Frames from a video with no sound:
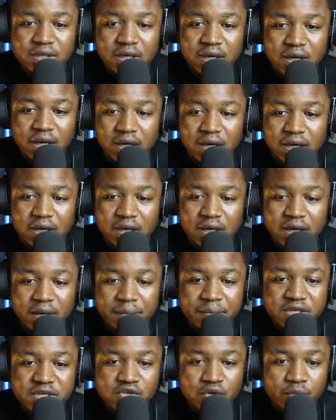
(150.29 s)
I
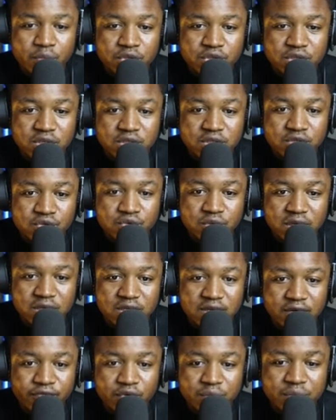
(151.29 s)
missed the opportunity to
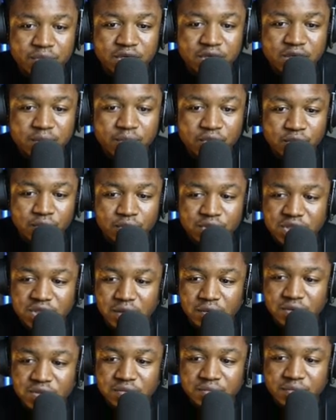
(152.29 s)
enter from here because I
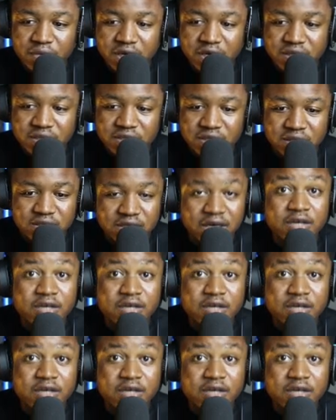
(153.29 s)
wasn't by the chart.